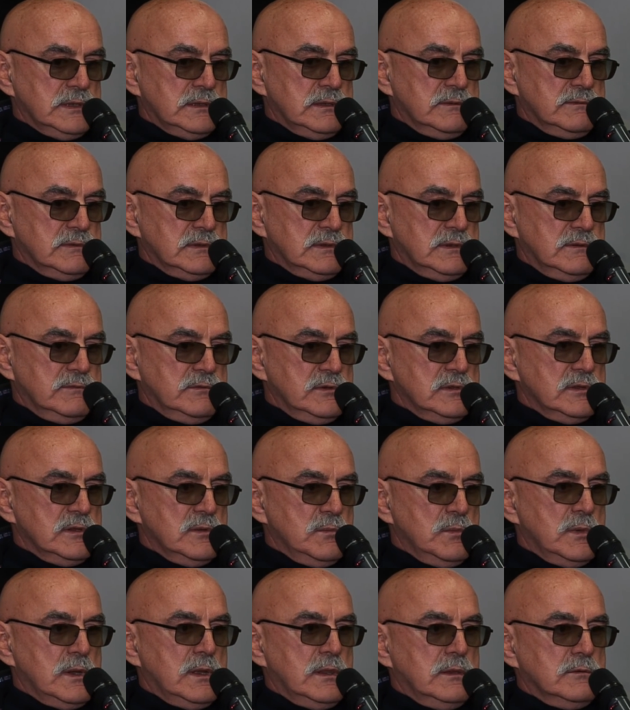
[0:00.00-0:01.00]
So
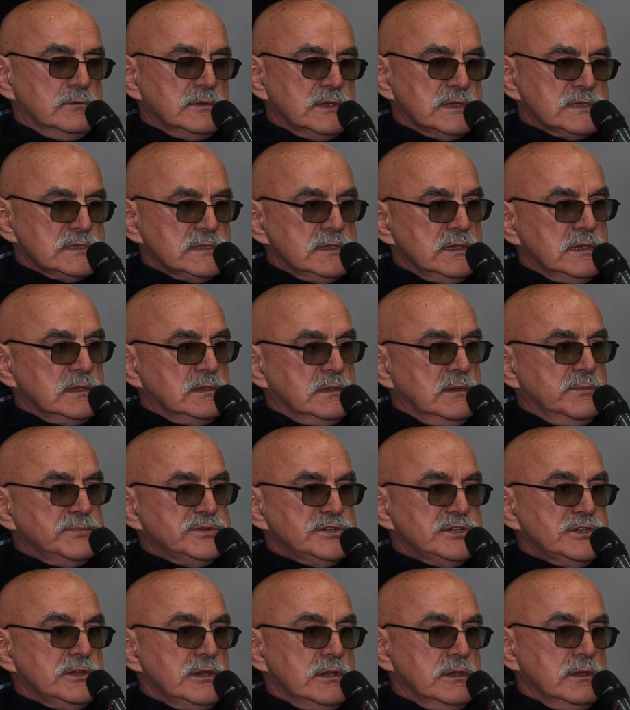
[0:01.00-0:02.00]
here and there,
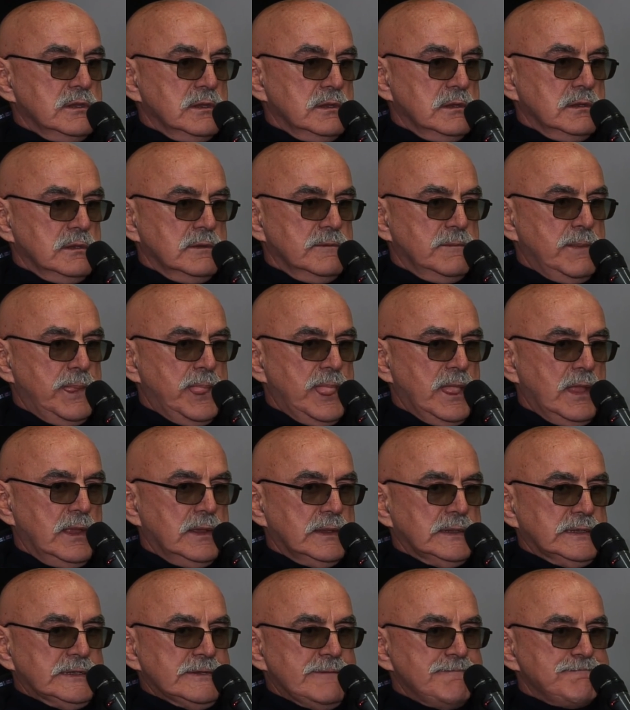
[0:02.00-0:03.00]

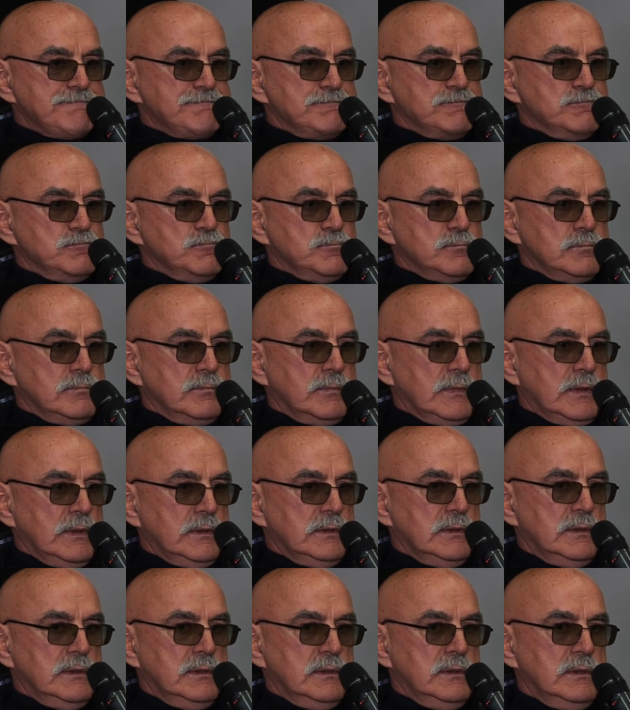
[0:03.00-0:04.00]
someone
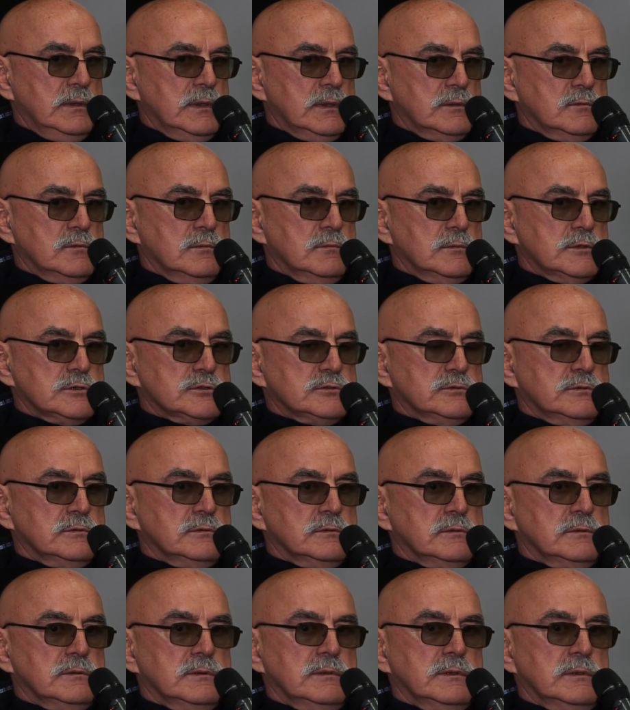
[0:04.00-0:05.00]
that I
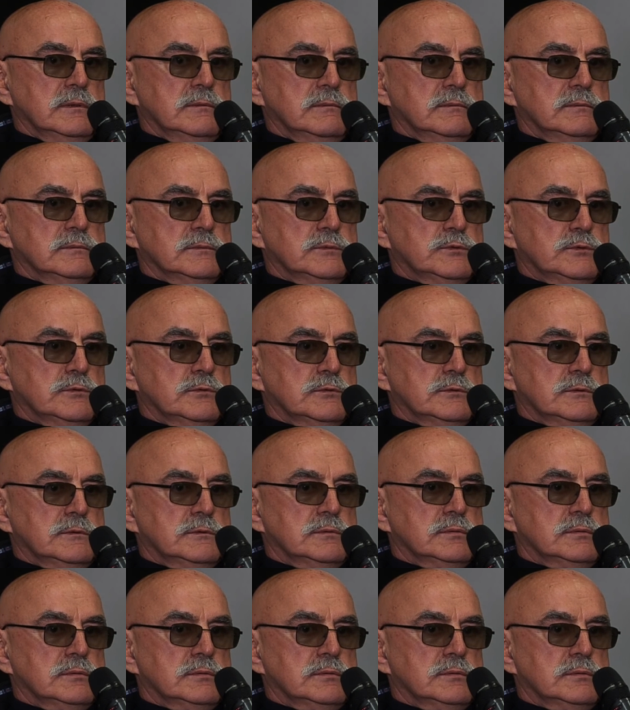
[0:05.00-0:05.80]
know, but